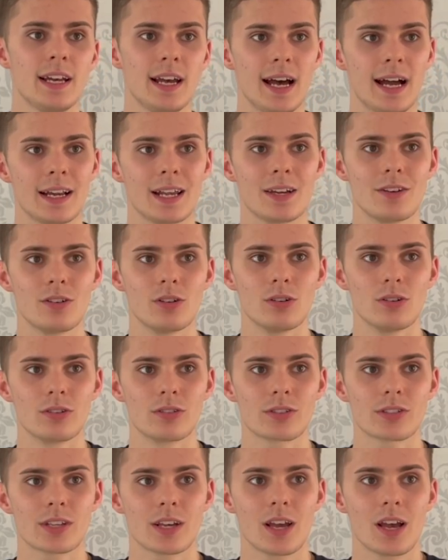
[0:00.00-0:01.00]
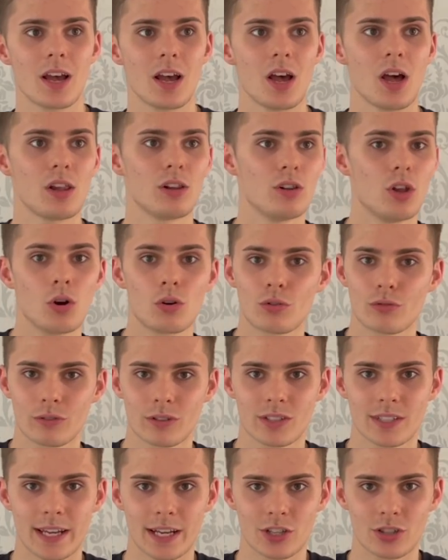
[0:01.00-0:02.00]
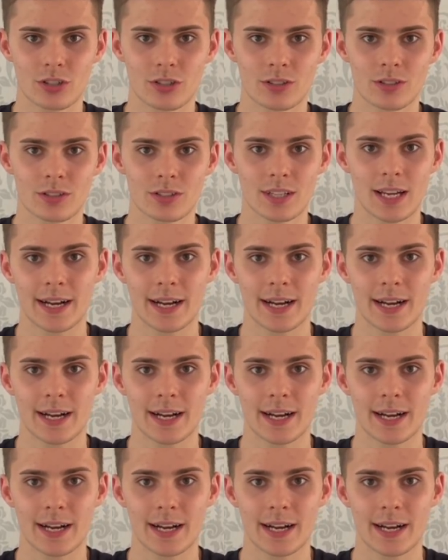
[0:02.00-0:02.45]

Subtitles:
and he does long run sessions,